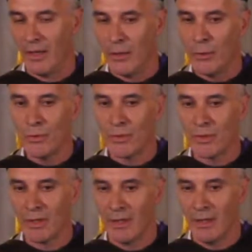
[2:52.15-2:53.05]

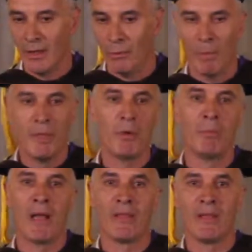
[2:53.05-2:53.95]
used what people
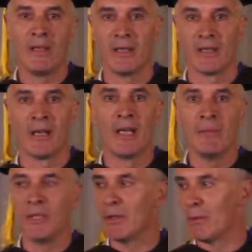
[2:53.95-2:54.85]
might think is a
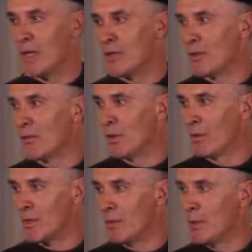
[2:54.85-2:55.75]
limited range of
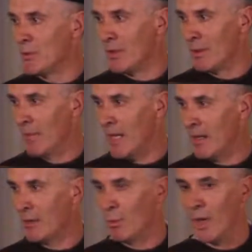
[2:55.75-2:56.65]
tones in between the
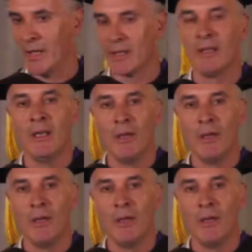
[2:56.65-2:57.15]
black and the white.